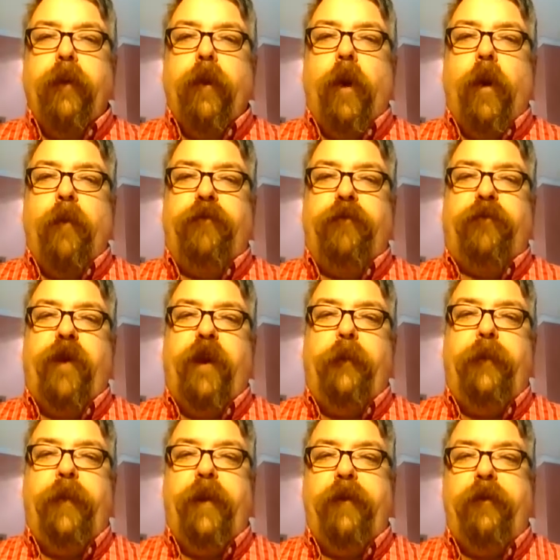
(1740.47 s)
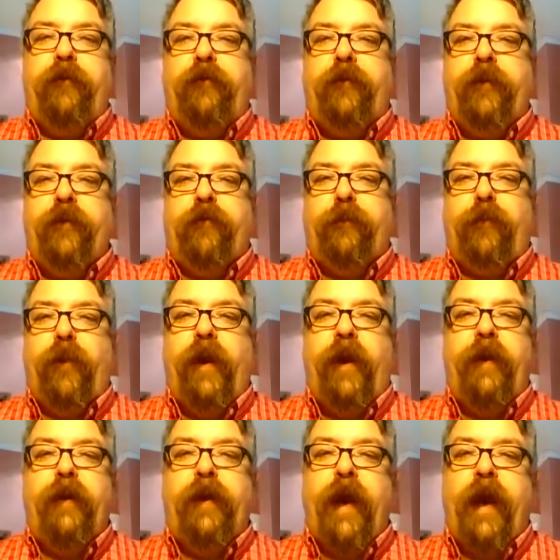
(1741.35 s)
Homo sapiens
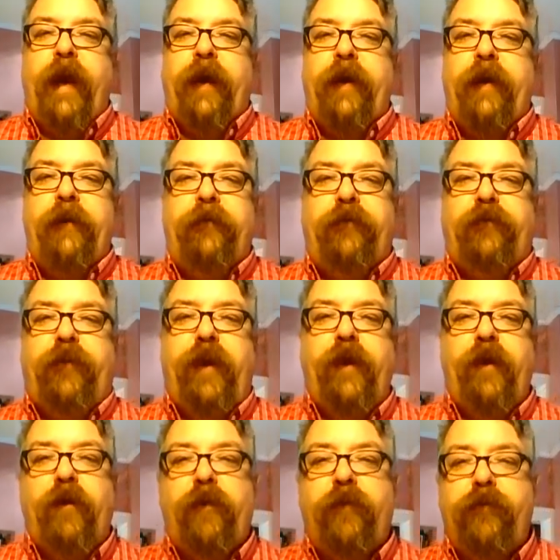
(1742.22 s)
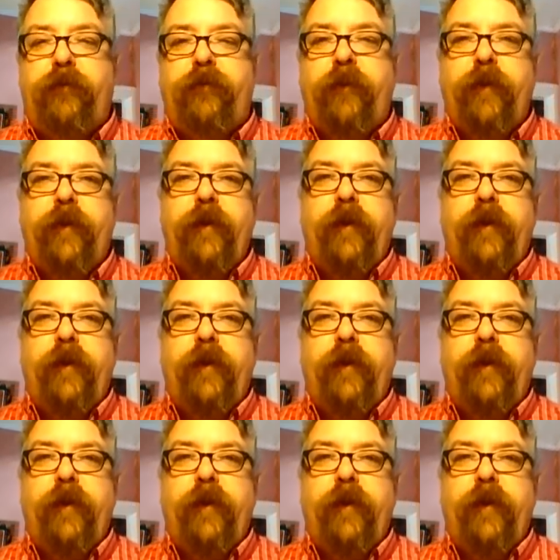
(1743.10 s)
displayed cognitive skills.